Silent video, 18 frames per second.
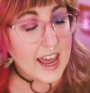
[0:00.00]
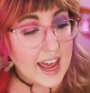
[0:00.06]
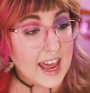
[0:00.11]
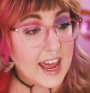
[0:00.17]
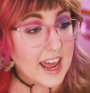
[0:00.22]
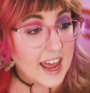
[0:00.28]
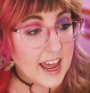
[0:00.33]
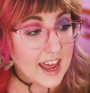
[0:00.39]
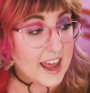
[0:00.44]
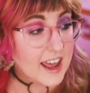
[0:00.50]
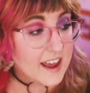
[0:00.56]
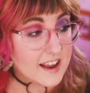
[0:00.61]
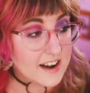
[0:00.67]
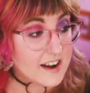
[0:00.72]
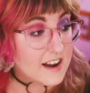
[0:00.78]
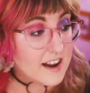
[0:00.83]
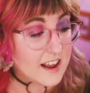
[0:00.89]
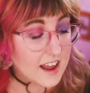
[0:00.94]

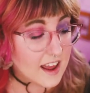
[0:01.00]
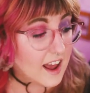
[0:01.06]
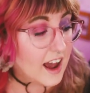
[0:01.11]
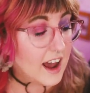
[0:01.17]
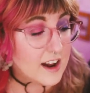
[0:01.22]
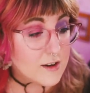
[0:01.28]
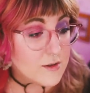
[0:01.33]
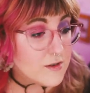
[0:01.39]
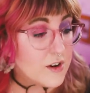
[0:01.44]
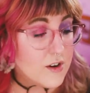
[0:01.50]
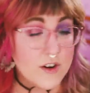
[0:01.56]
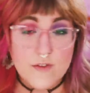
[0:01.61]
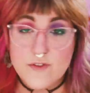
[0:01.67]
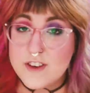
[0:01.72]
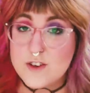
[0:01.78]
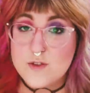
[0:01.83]
And I don't know if